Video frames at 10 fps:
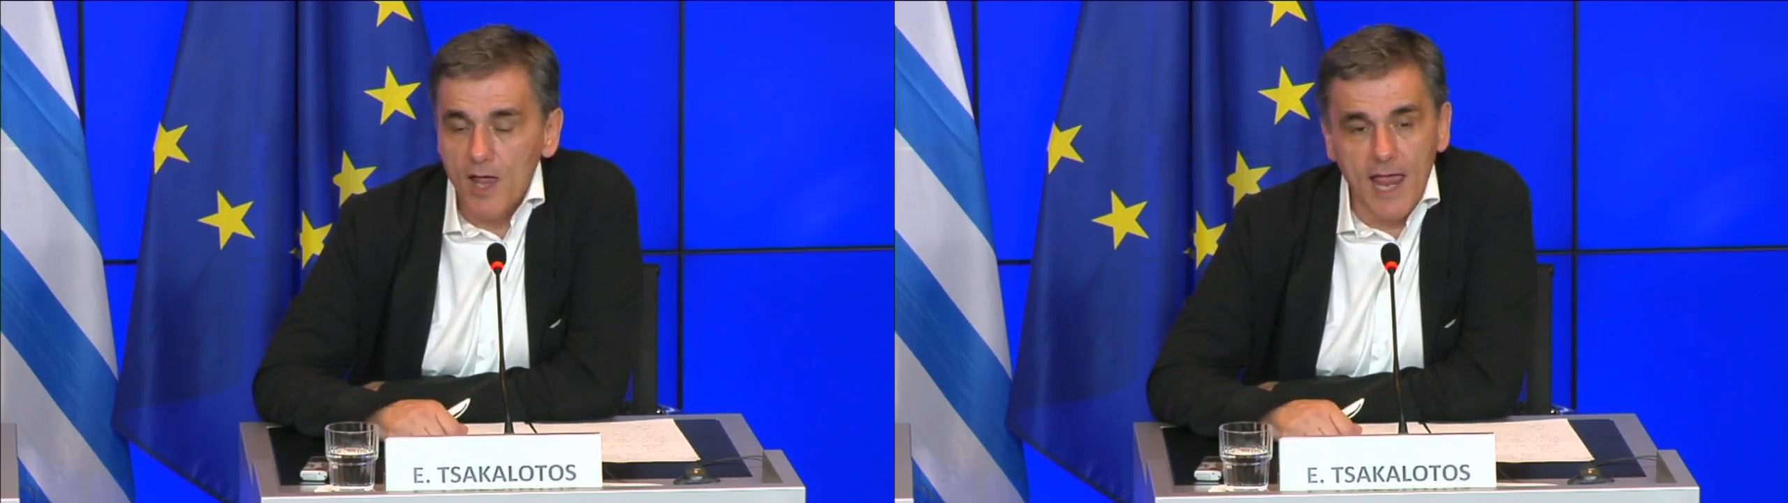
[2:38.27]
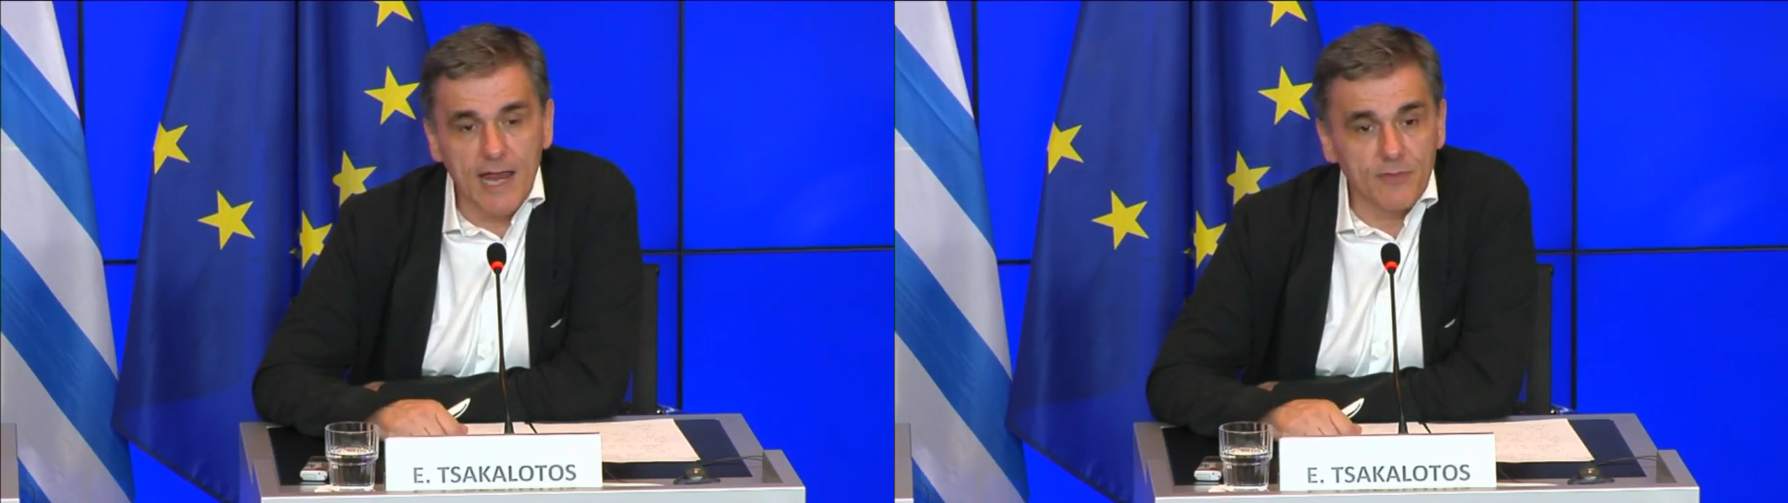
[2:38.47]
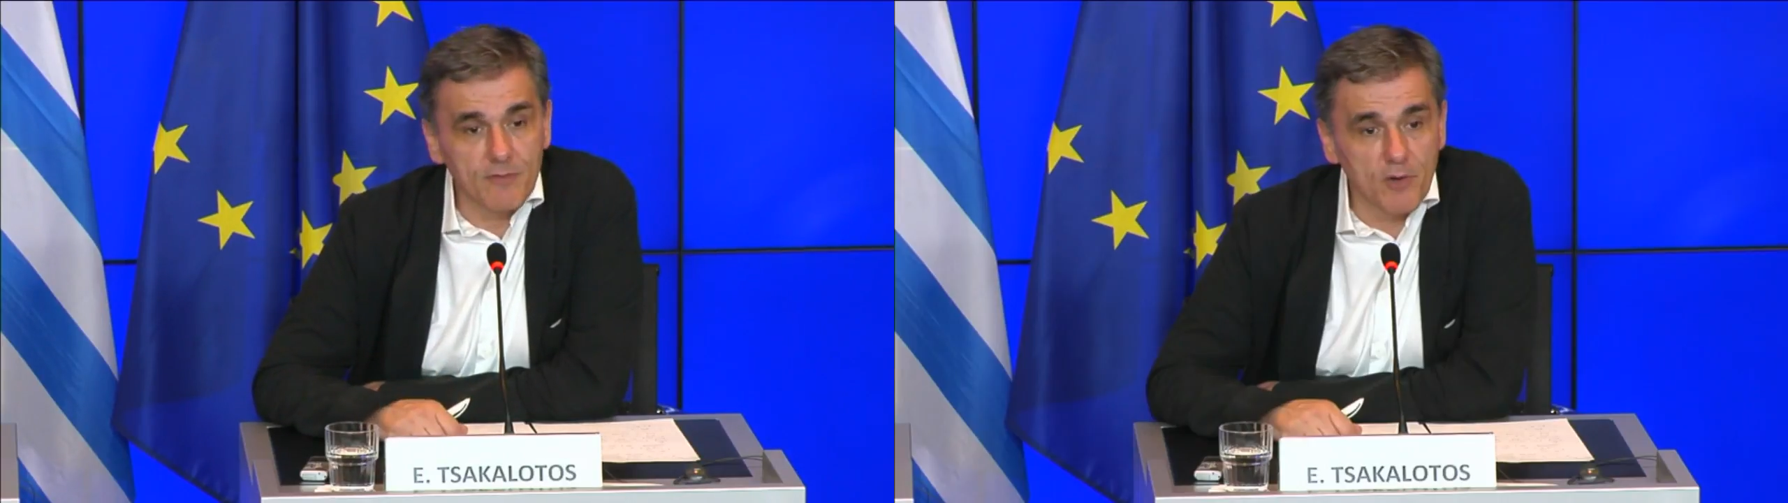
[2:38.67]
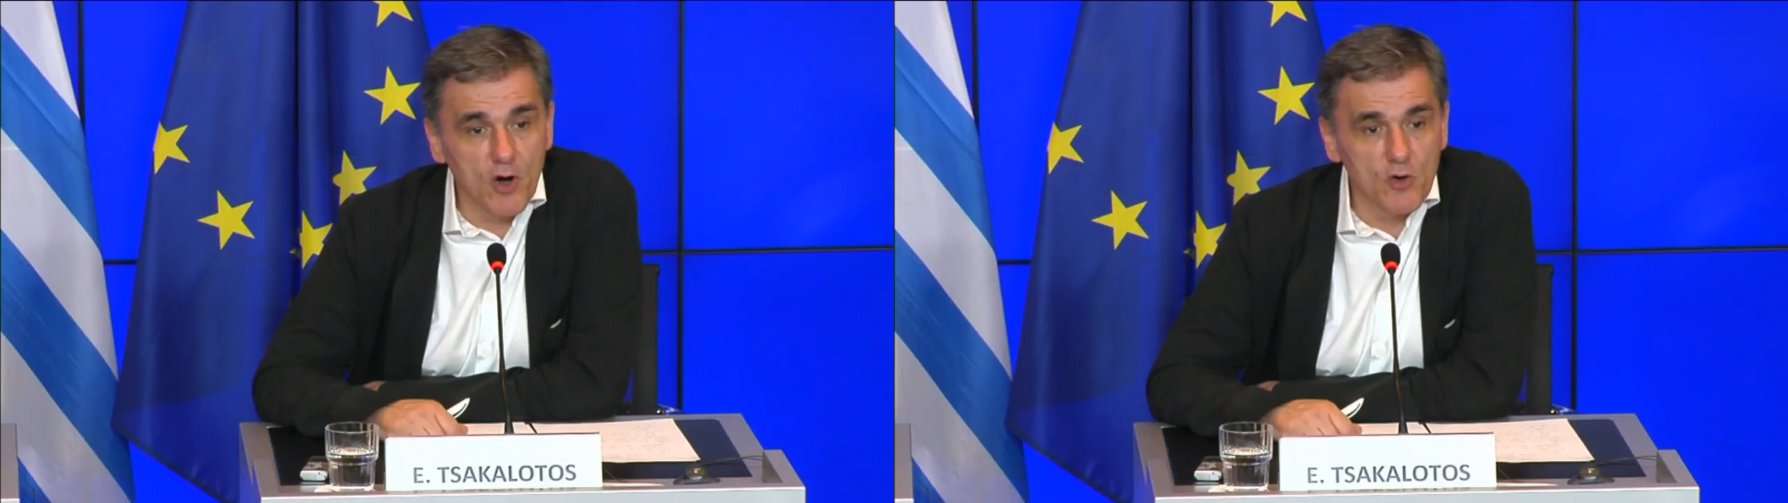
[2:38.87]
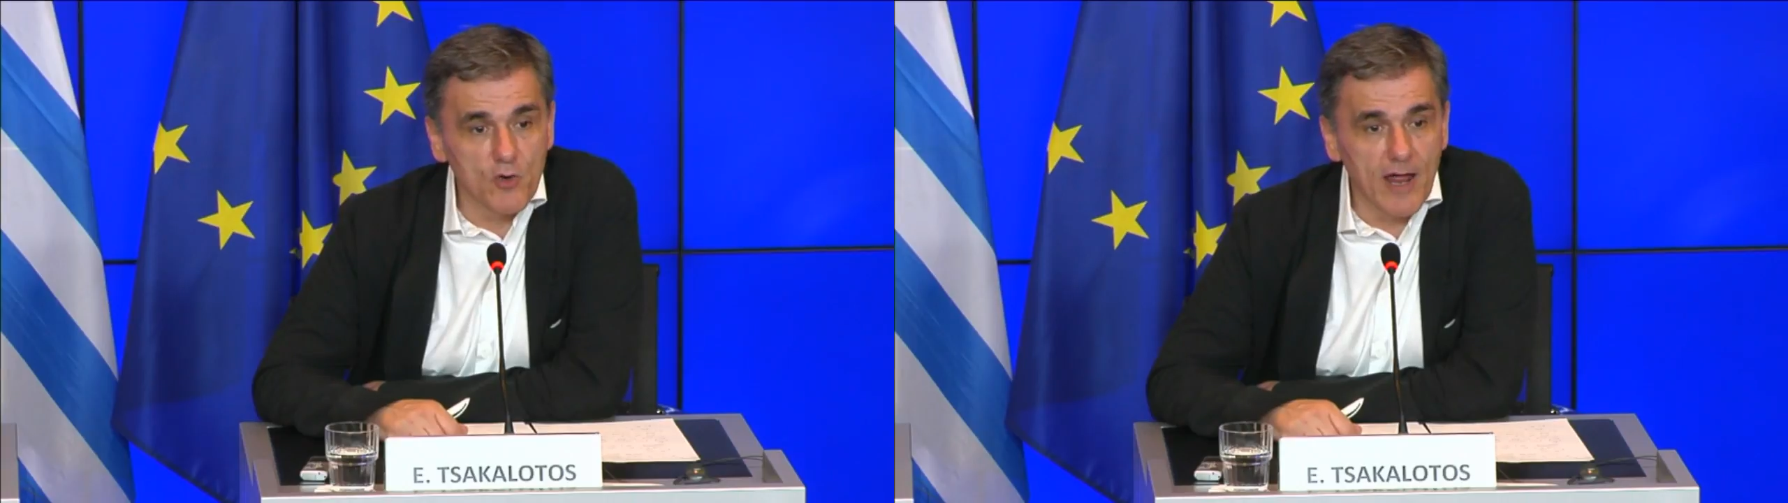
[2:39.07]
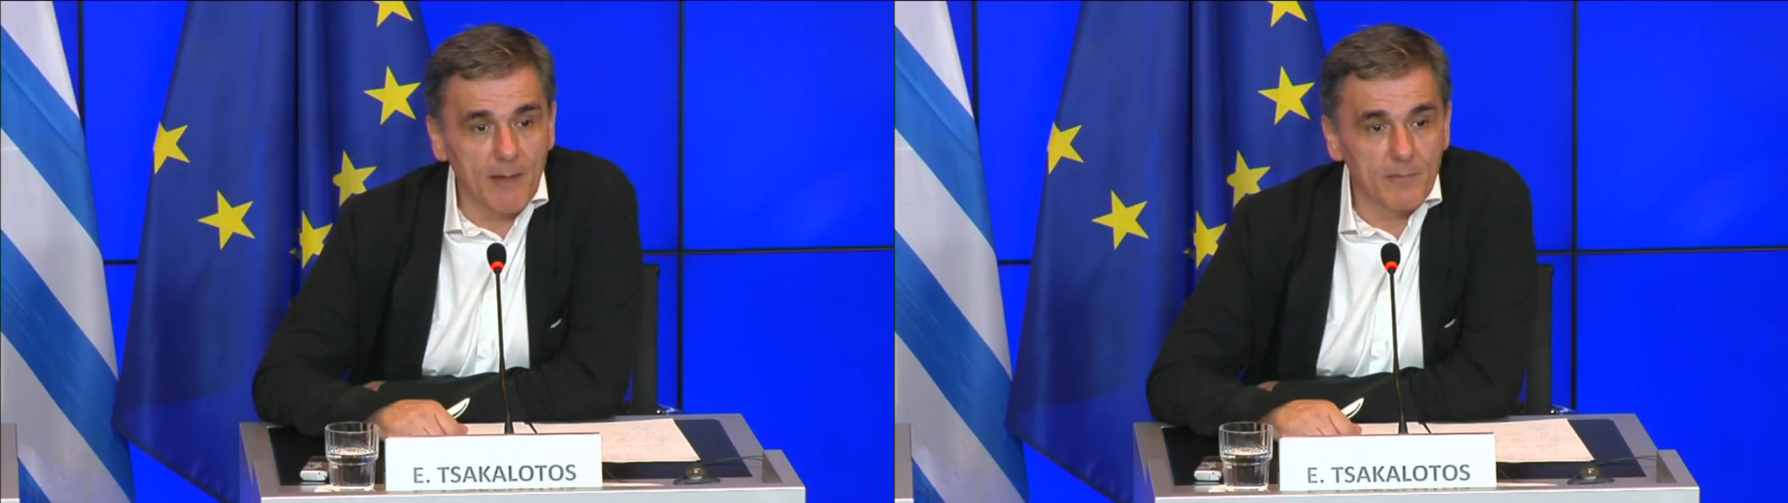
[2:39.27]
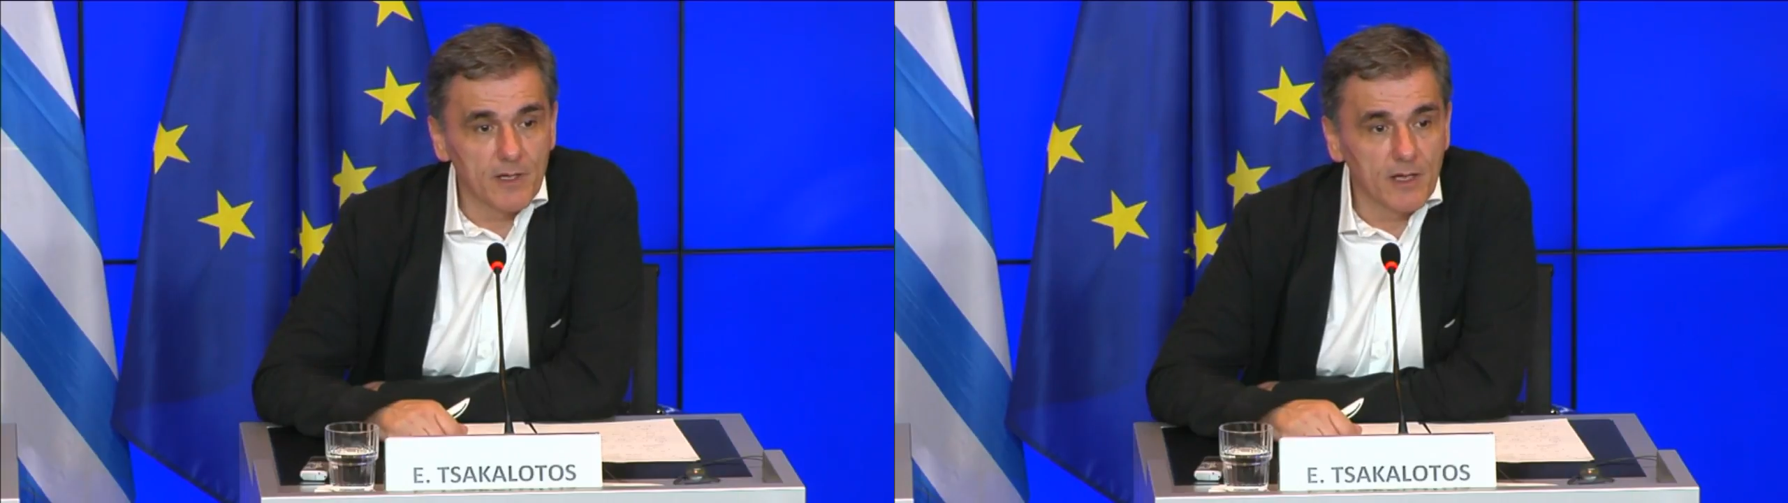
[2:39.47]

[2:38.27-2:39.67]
end the programme.